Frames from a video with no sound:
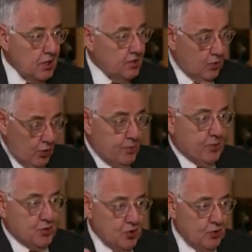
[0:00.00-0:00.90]
that we
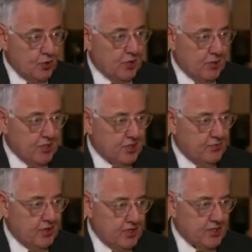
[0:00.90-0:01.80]
pursue for public
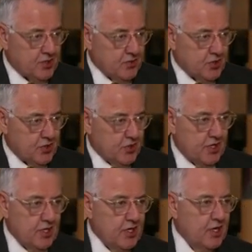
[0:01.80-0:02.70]
safety and national security